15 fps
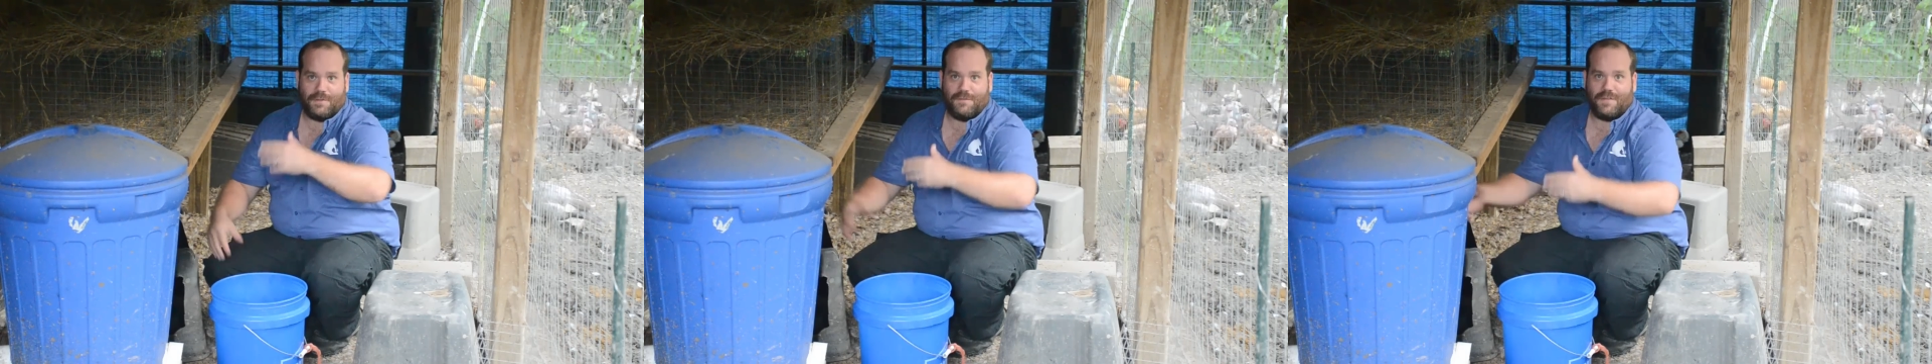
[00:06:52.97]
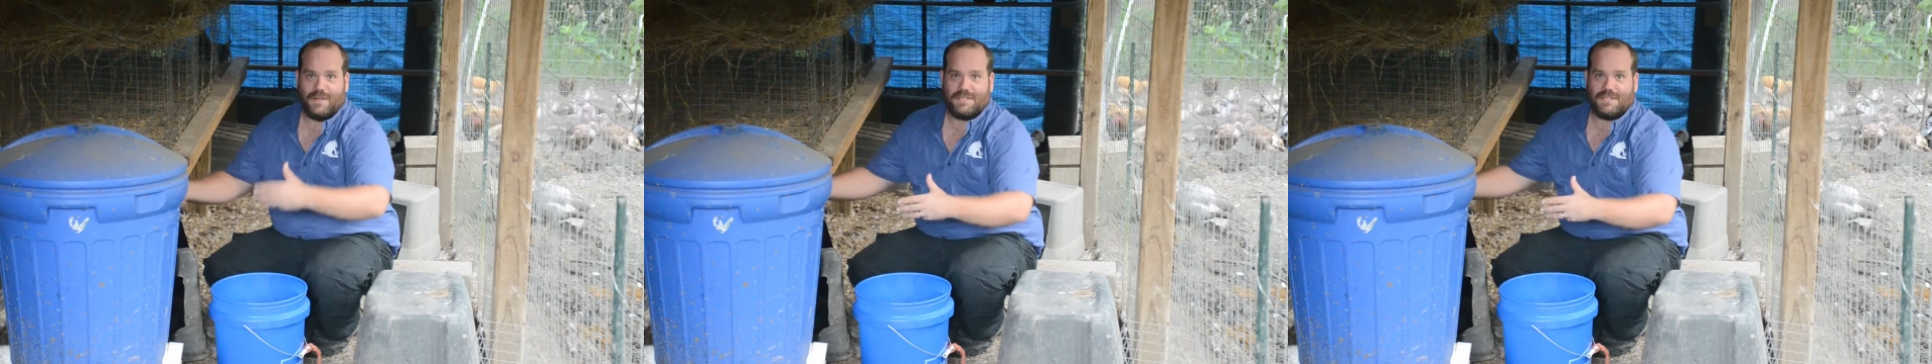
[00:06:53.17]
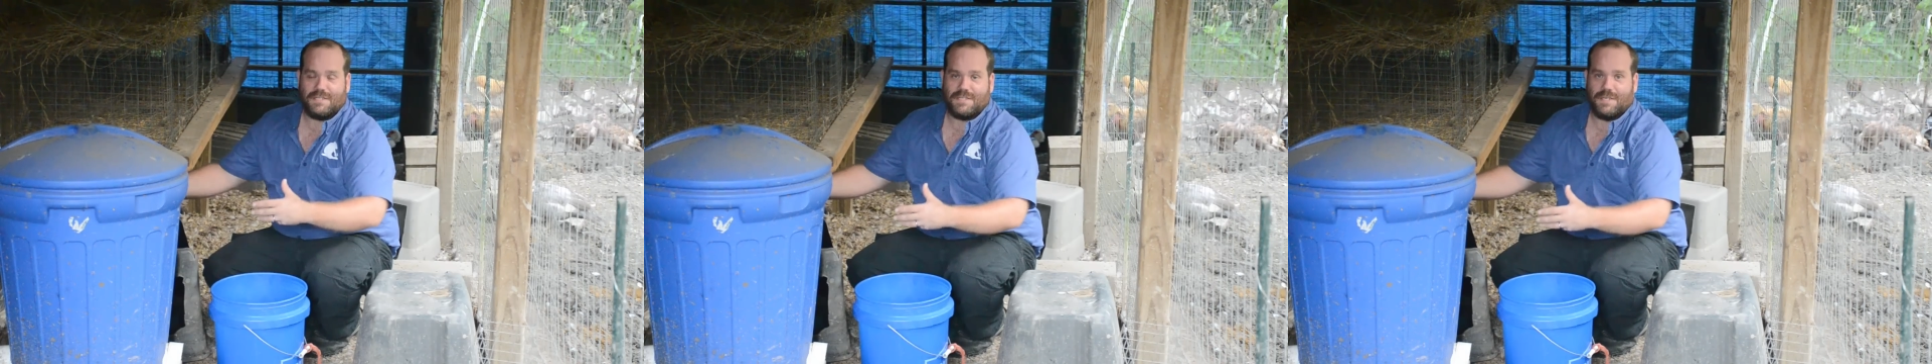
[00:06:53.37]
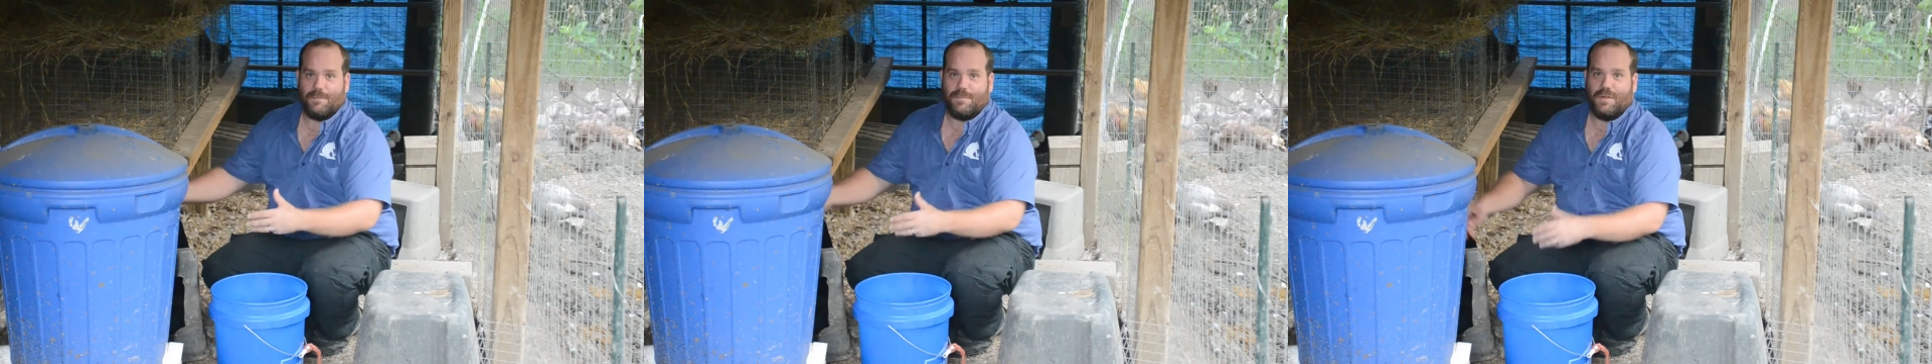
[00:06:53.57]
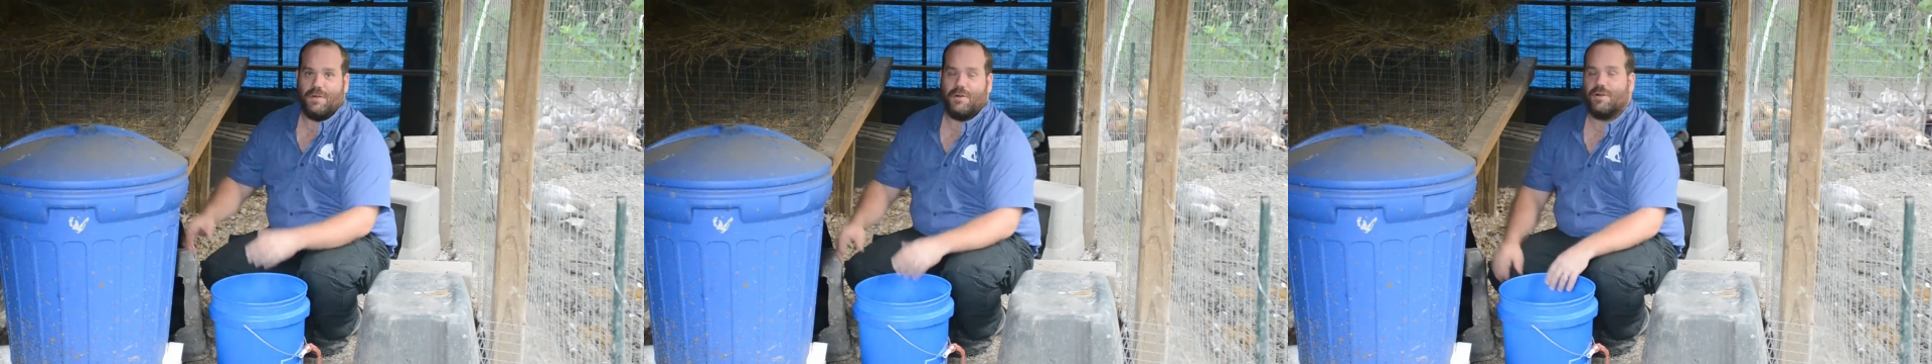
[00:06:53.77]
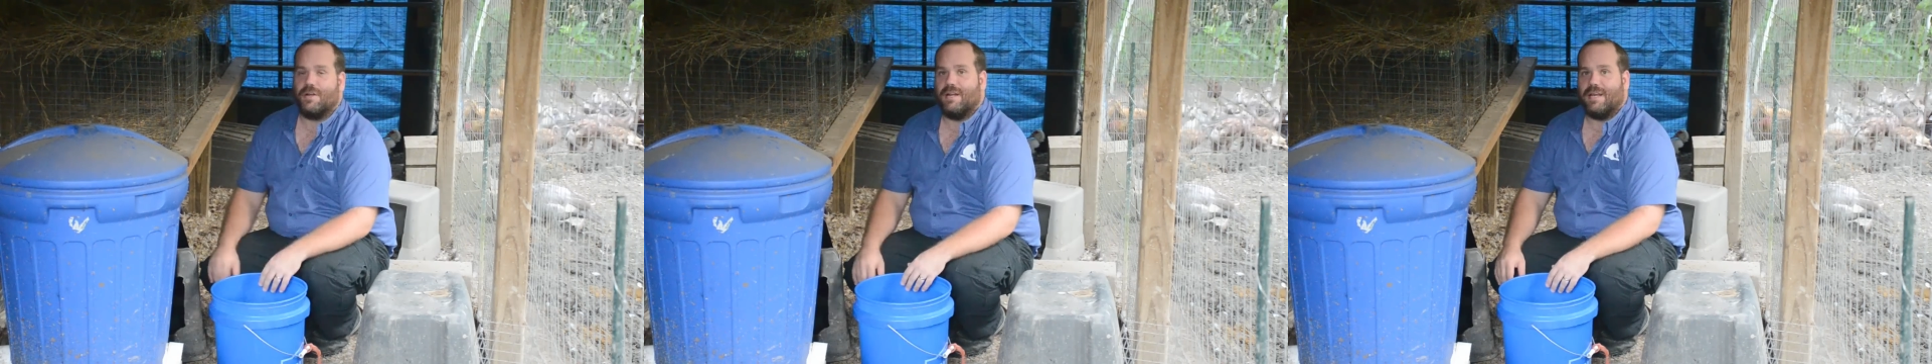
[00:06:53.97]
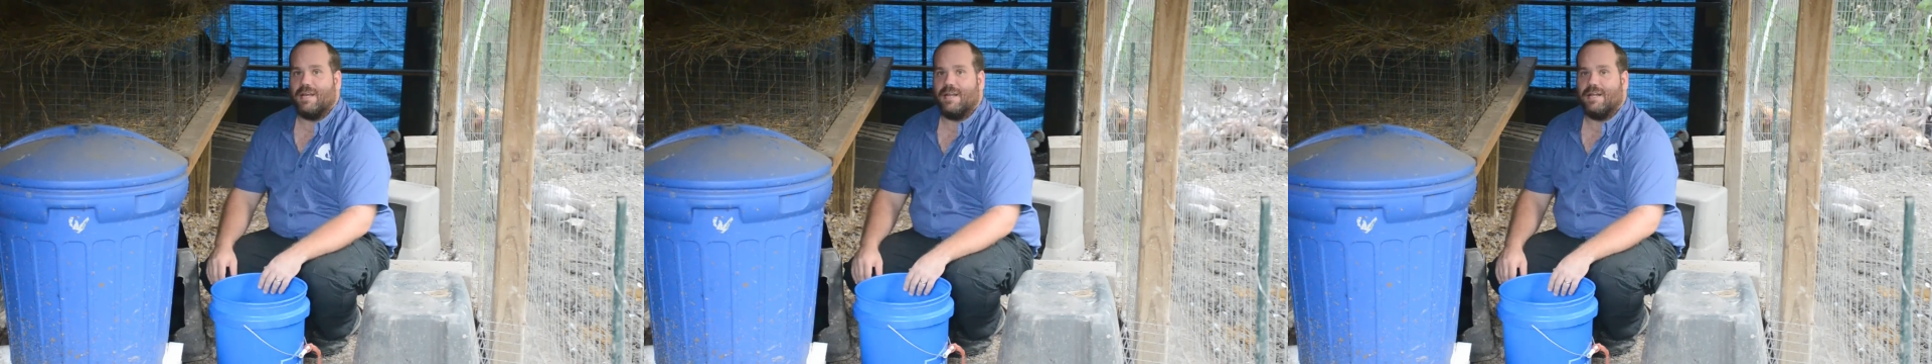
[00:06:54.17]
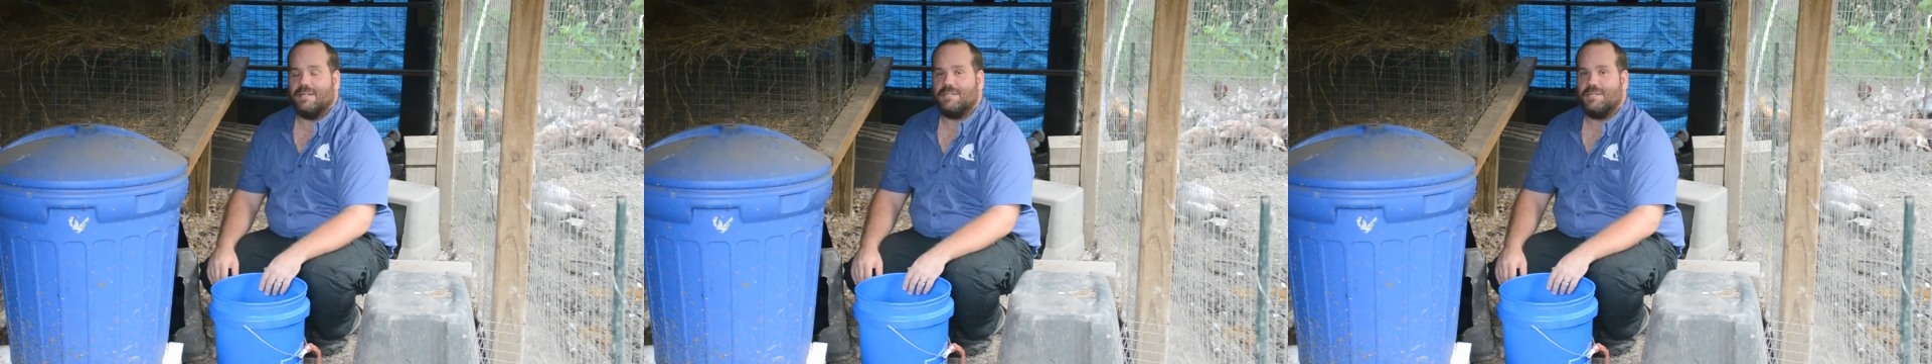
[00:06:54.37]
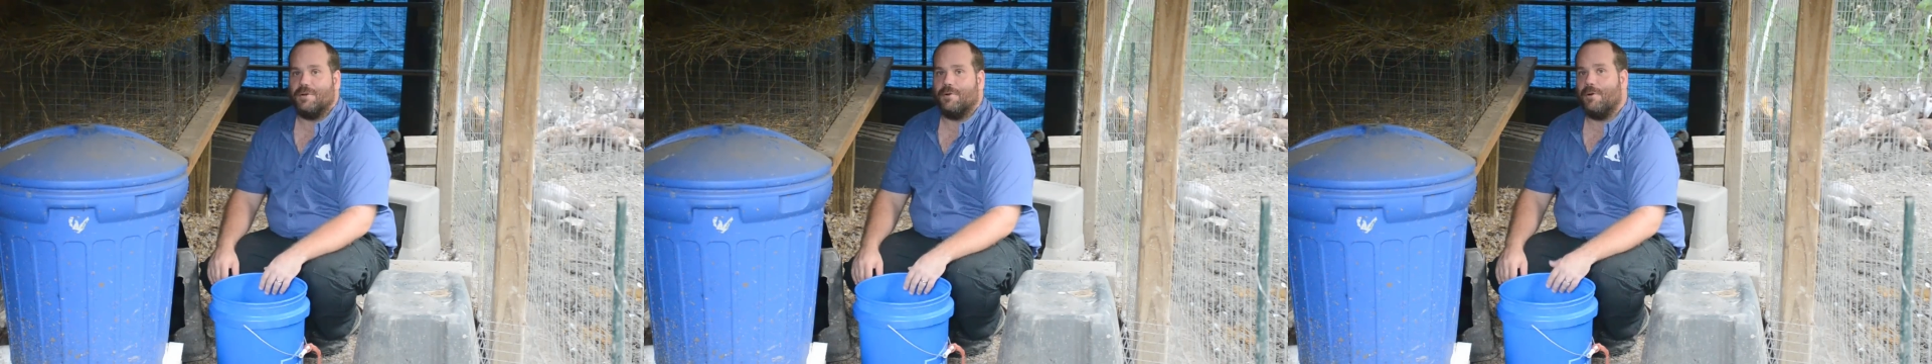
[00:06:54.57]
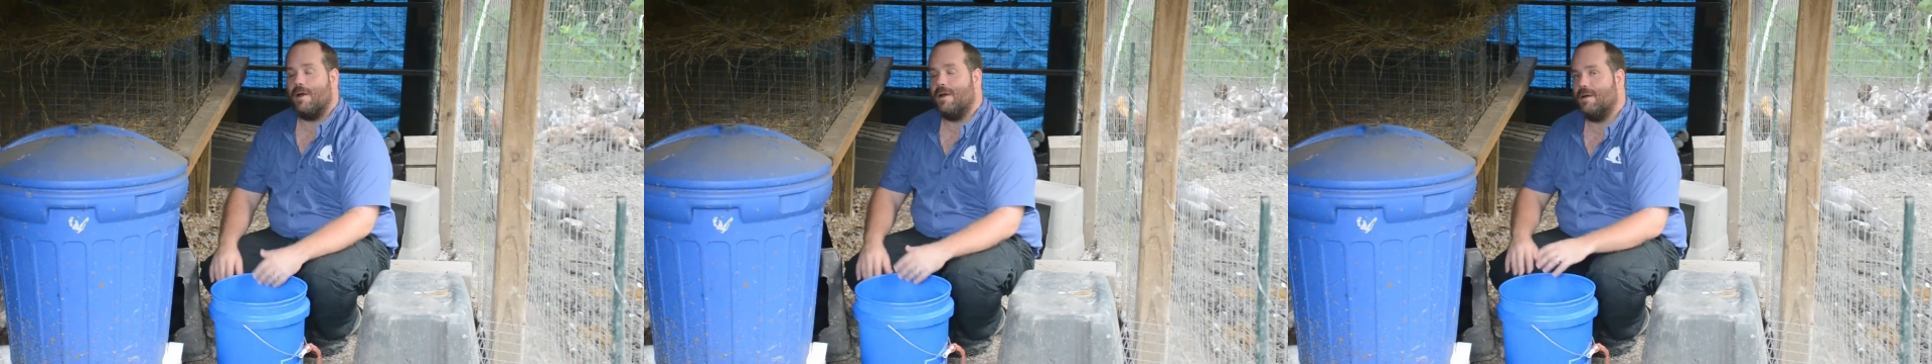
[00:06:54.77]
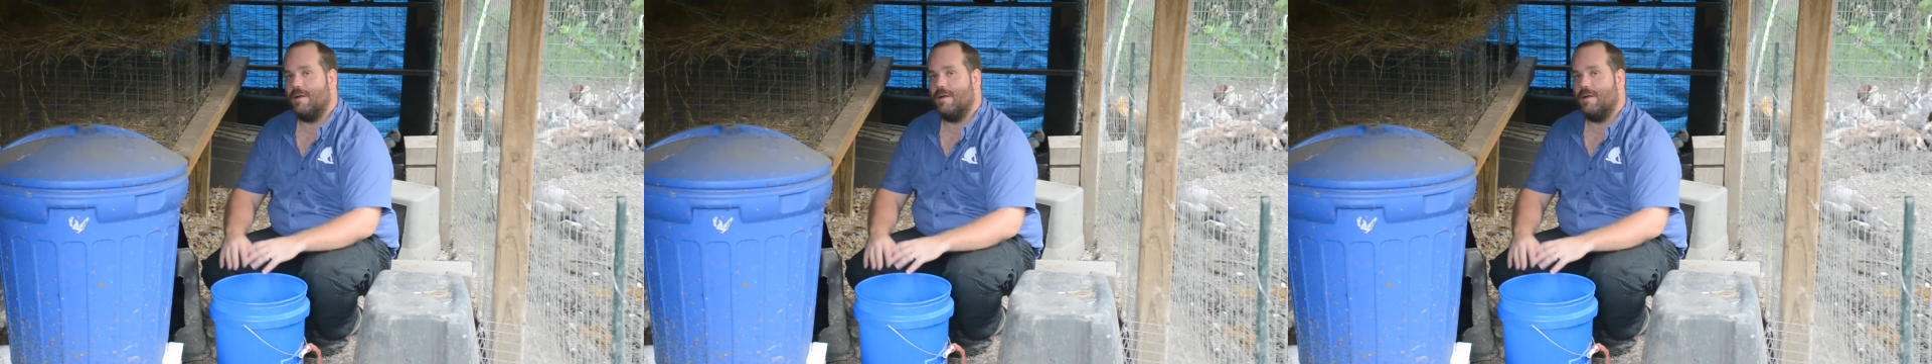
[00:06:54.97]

if this is something you're going to get into,